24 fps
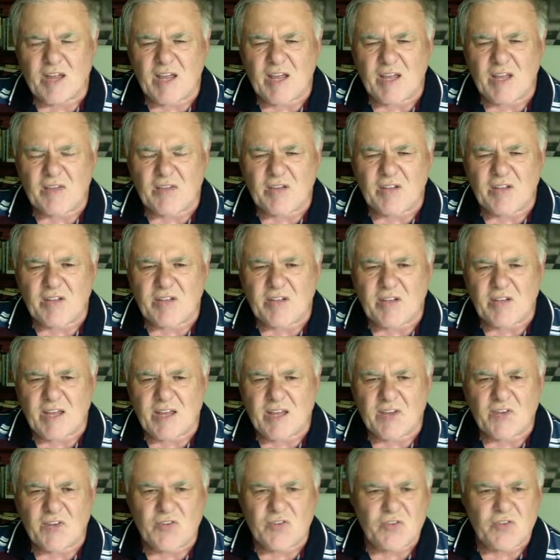d
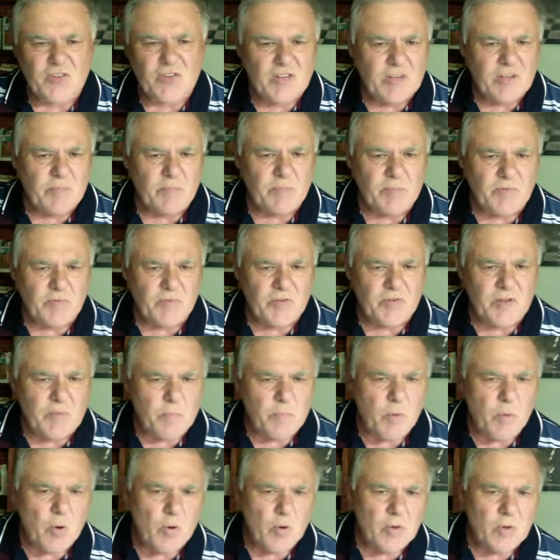takes c
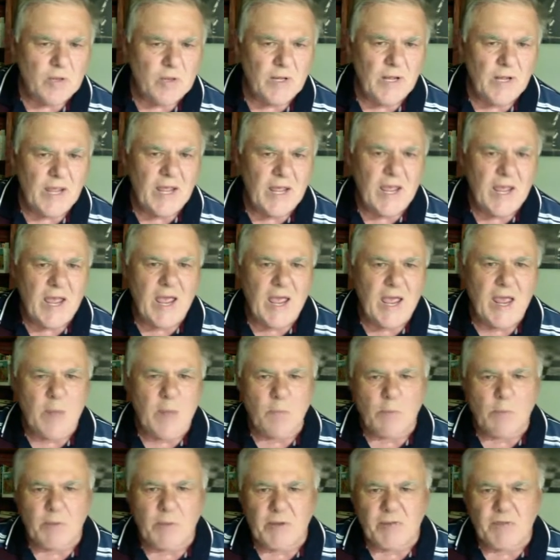pawn, and
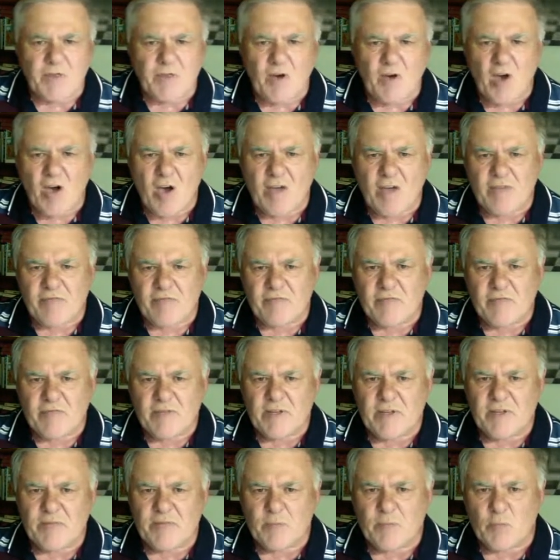b5
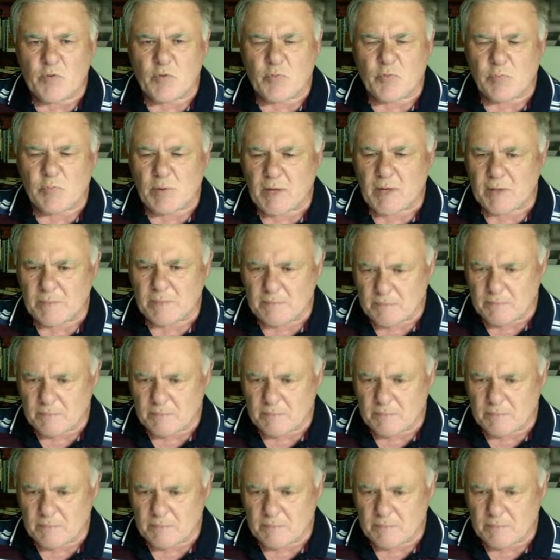even was played.